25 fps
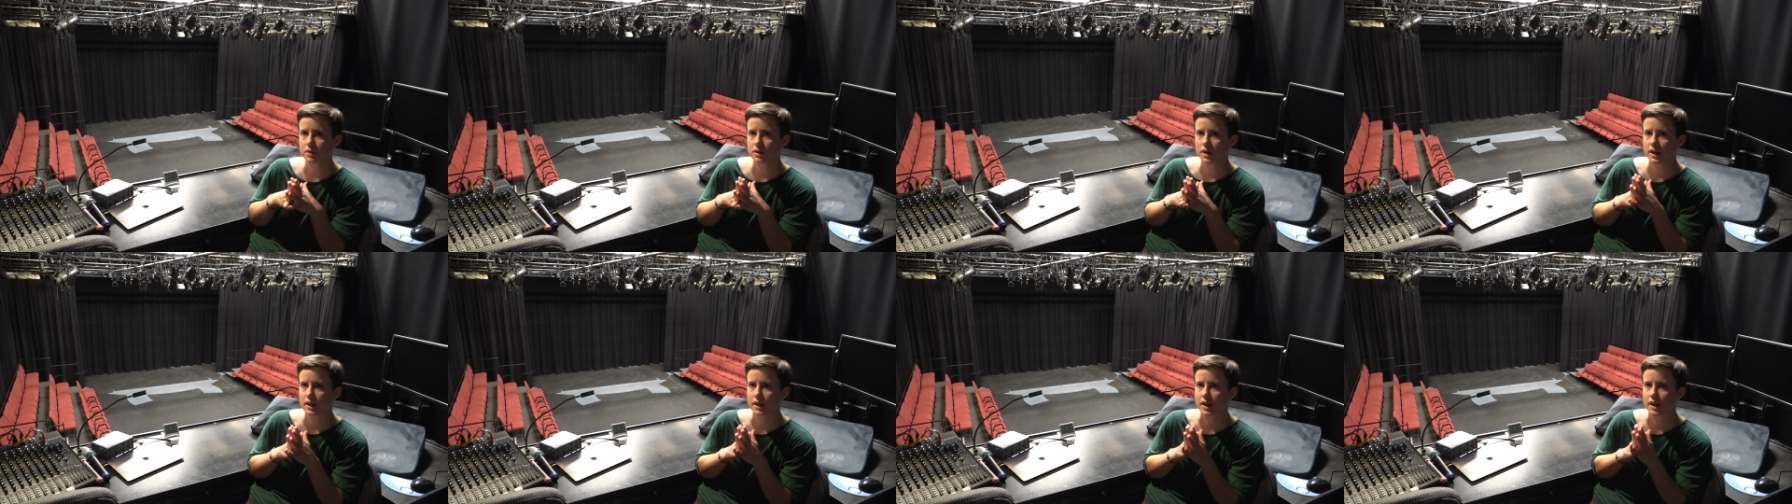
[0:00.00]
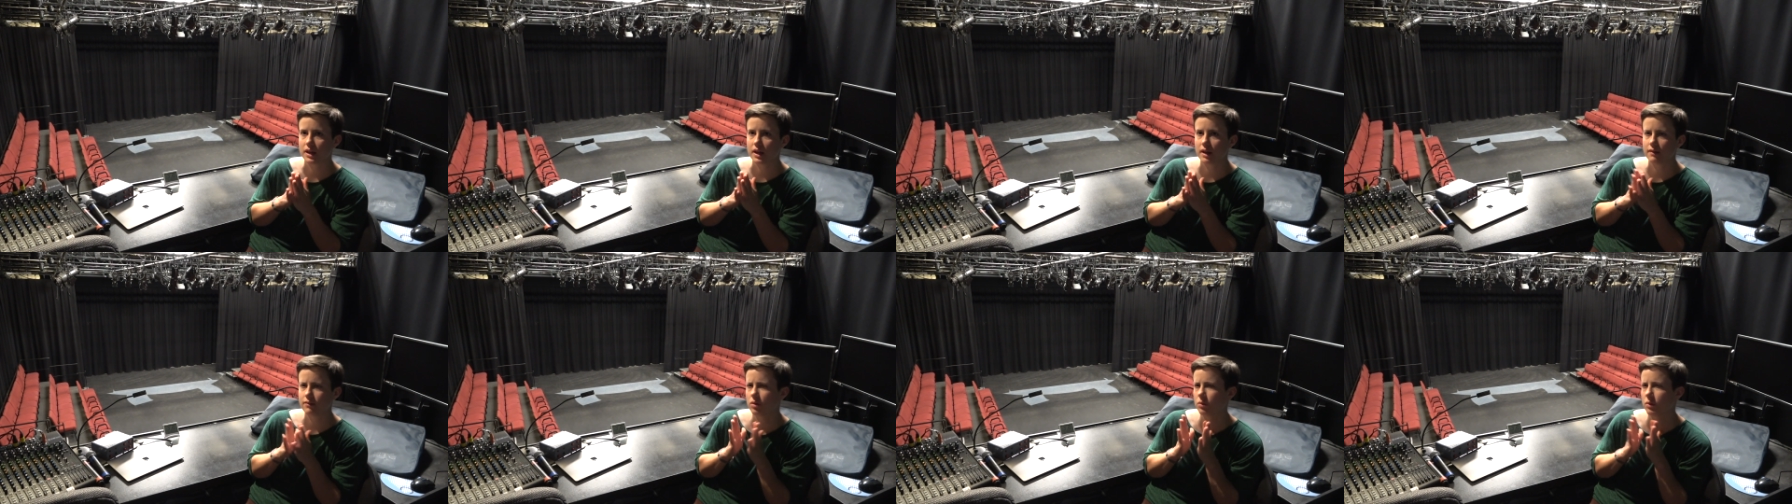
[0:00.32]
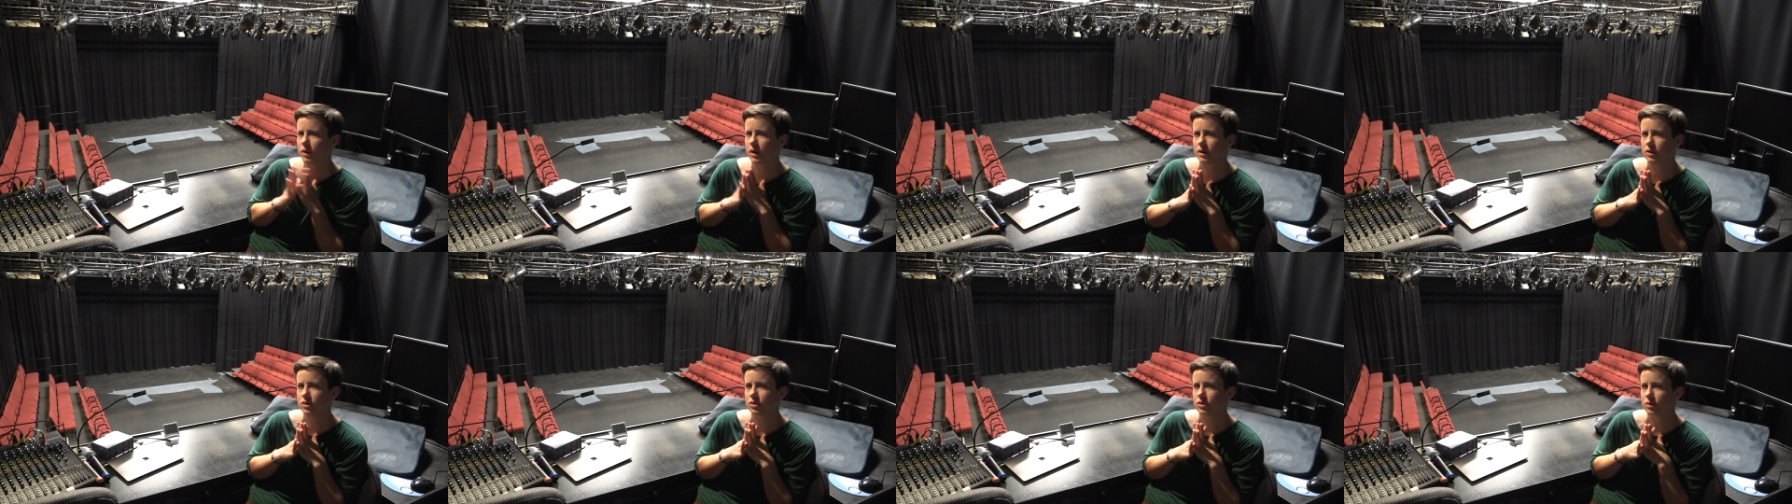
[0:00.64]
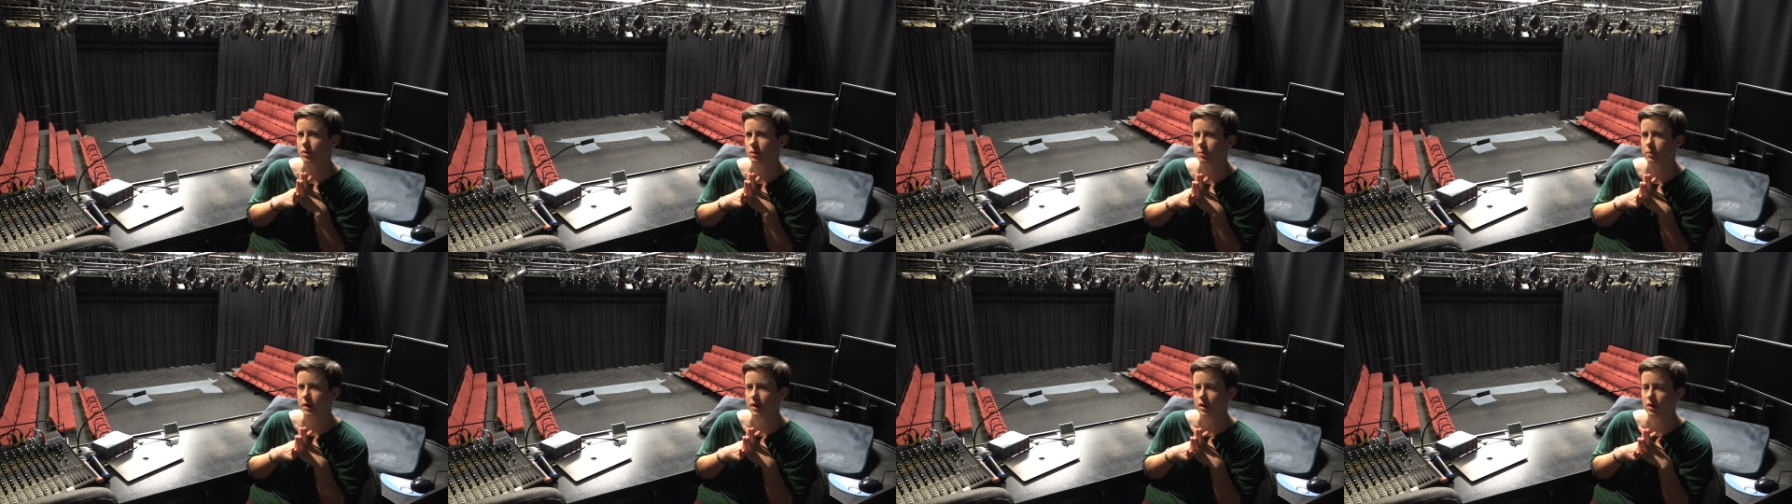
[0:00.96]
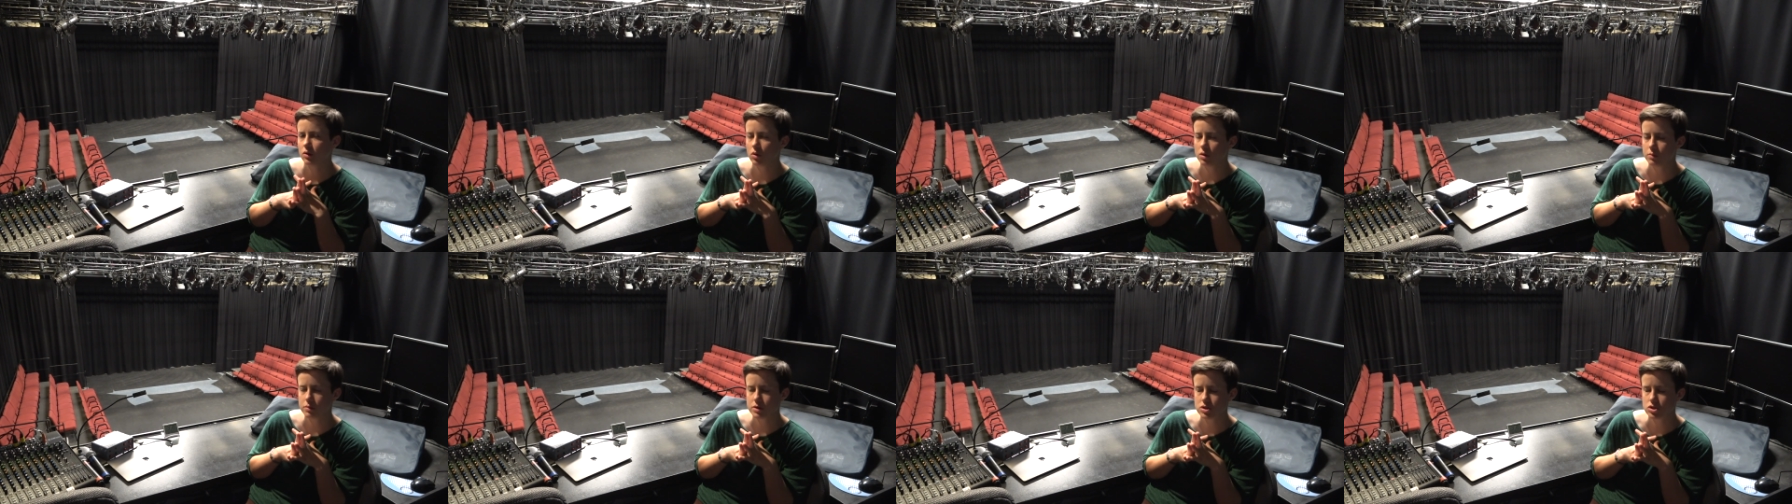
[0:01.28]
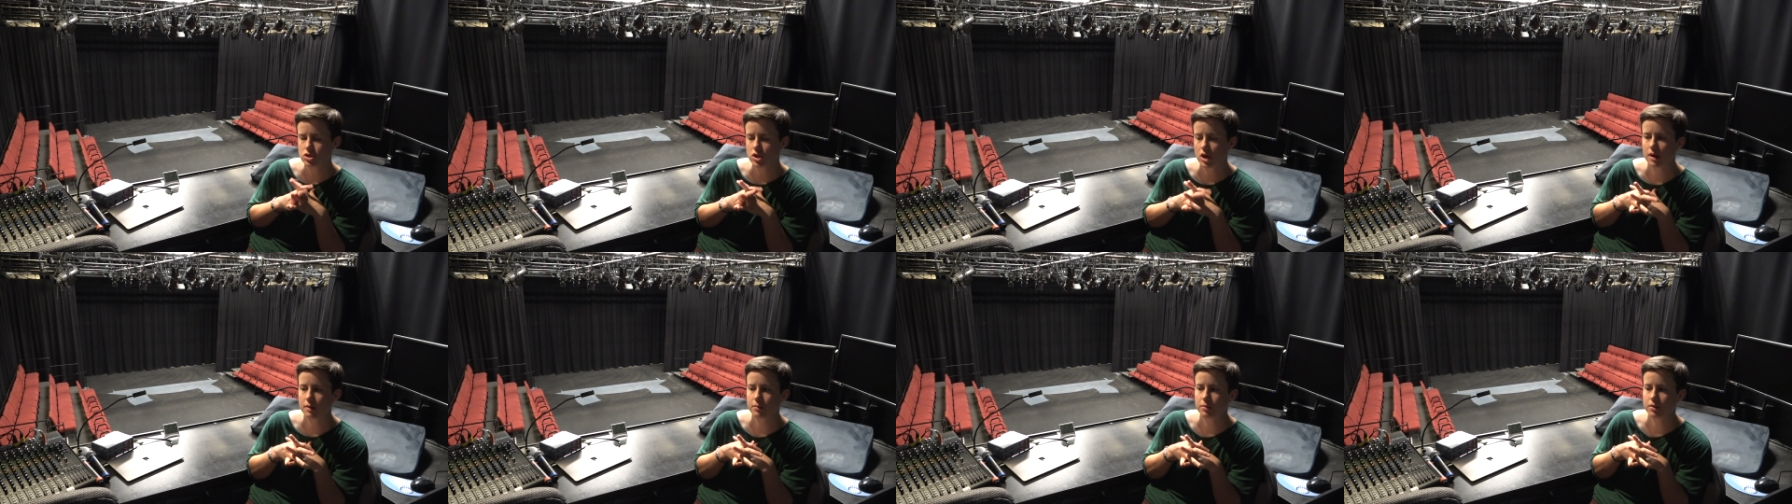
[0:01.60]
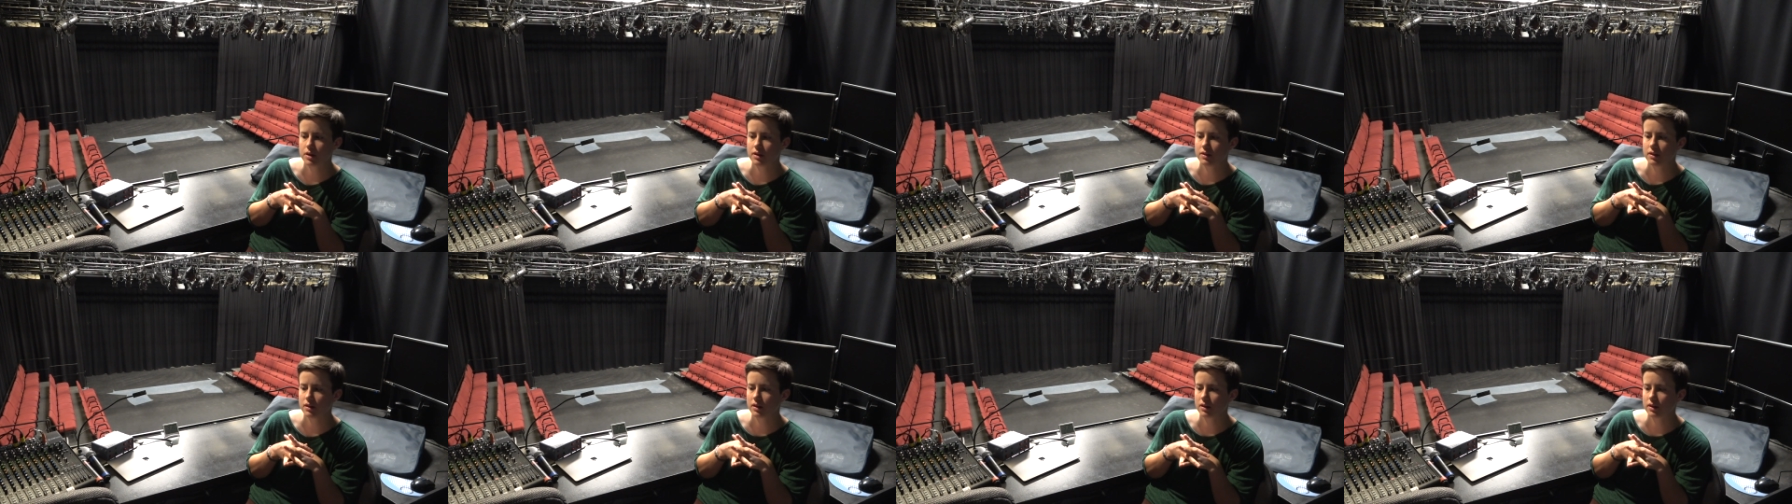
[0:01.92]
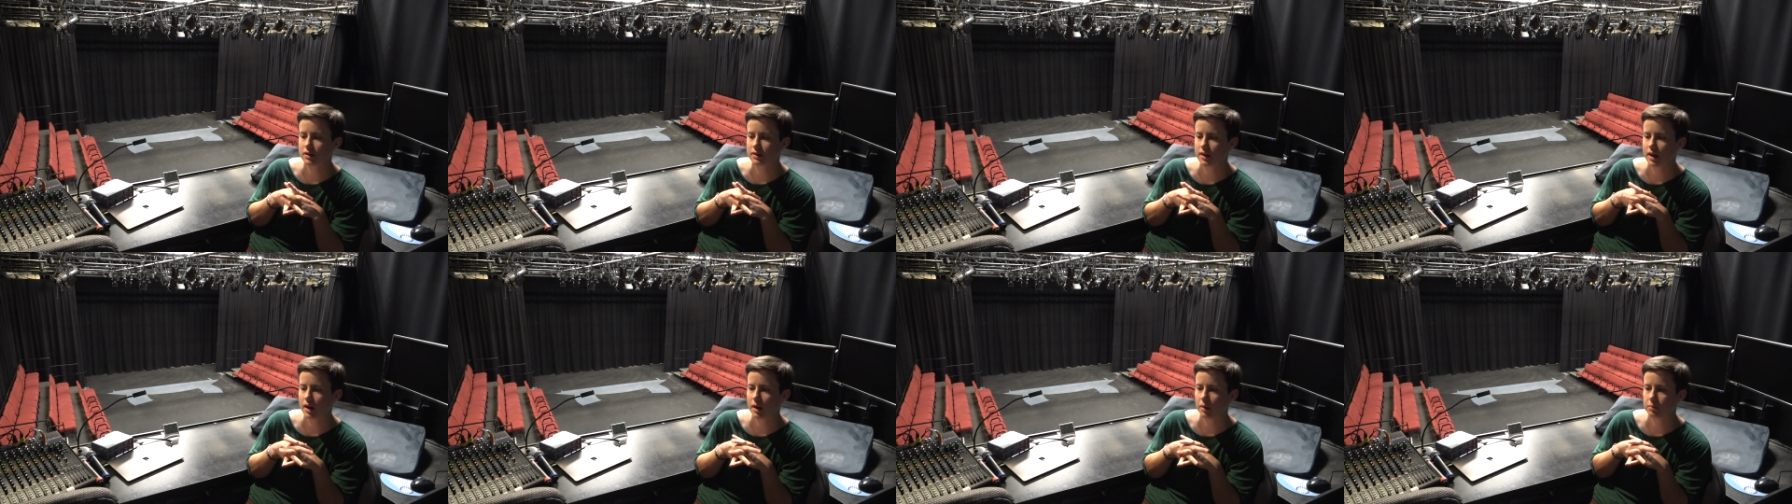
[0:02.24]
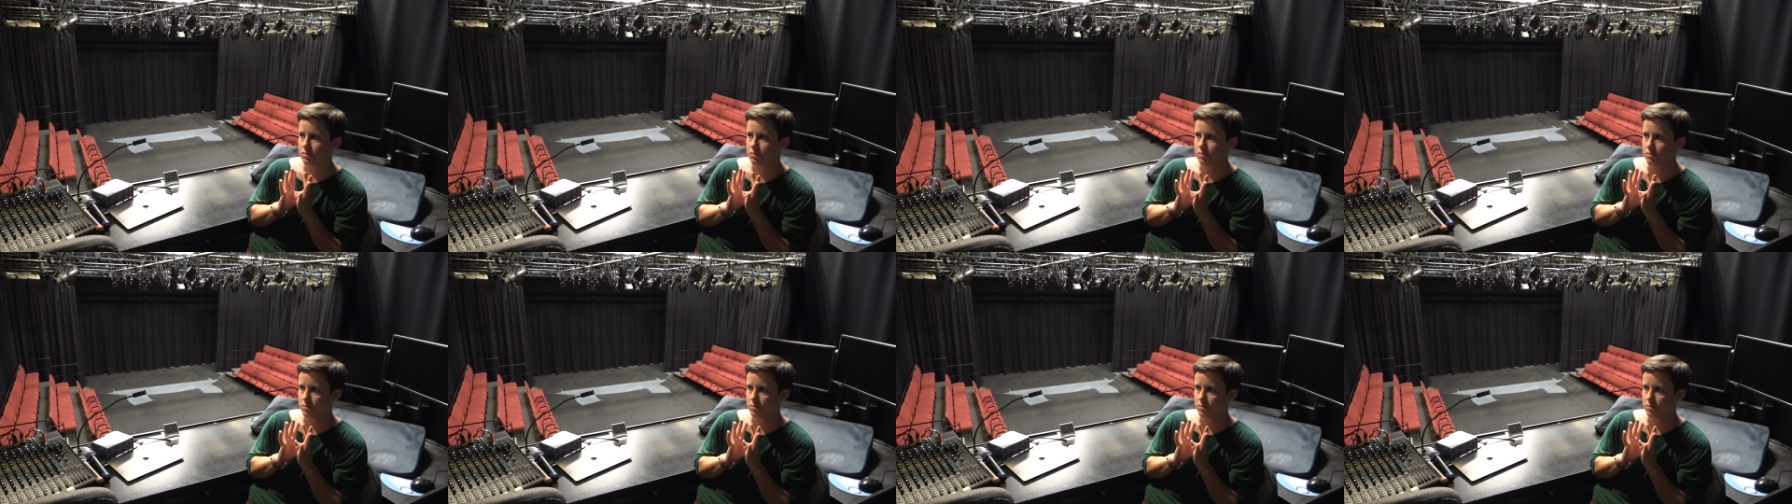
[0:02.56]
Like, I never wanted to do a big corporate job or anything like that.